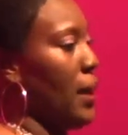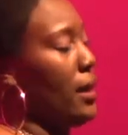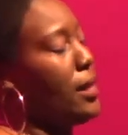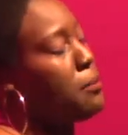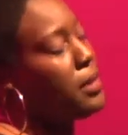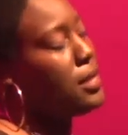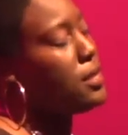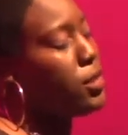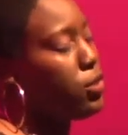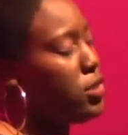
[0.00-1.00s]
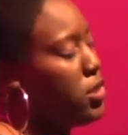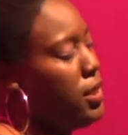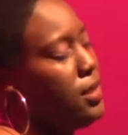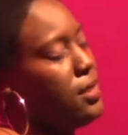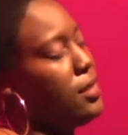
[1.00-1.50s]
I kept kissing her
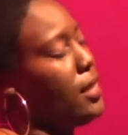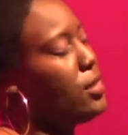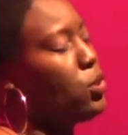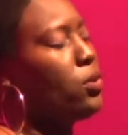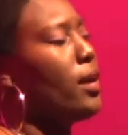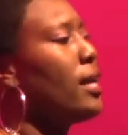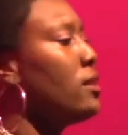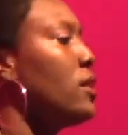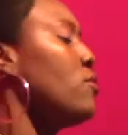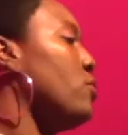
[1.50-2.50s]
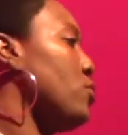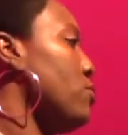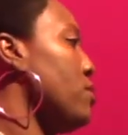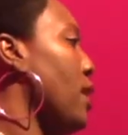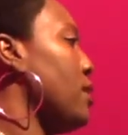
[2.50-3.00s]
cheeks and I told her, I love
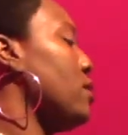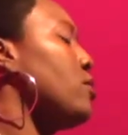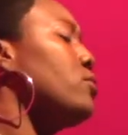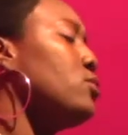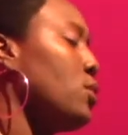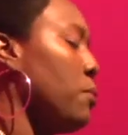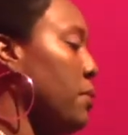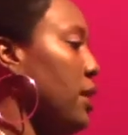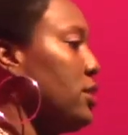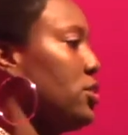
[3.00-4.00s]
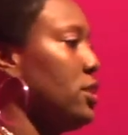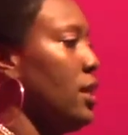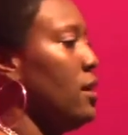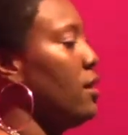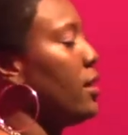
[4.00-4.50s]
you so much.
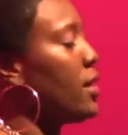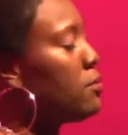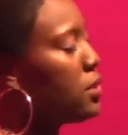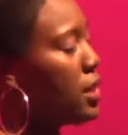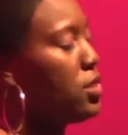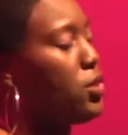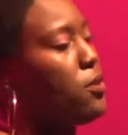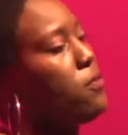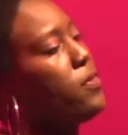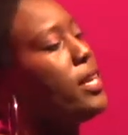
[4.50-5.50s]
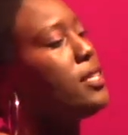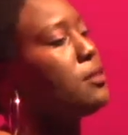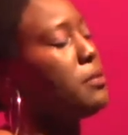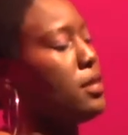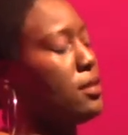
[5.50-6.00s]
I kept touching her
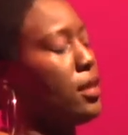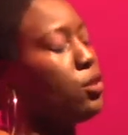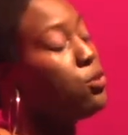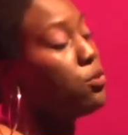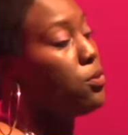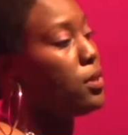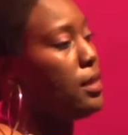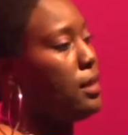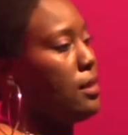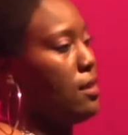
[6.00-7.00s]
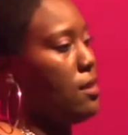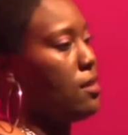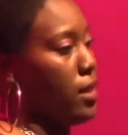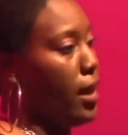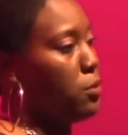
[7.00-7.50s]
face because I knew
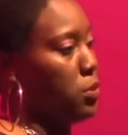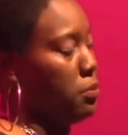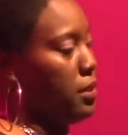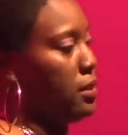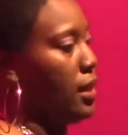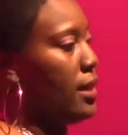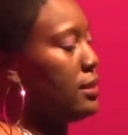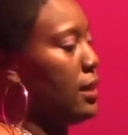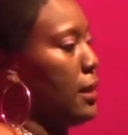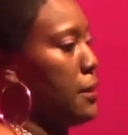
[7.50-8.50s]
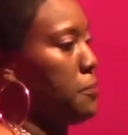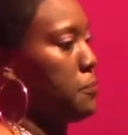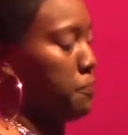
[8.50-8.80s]
that would be the last time.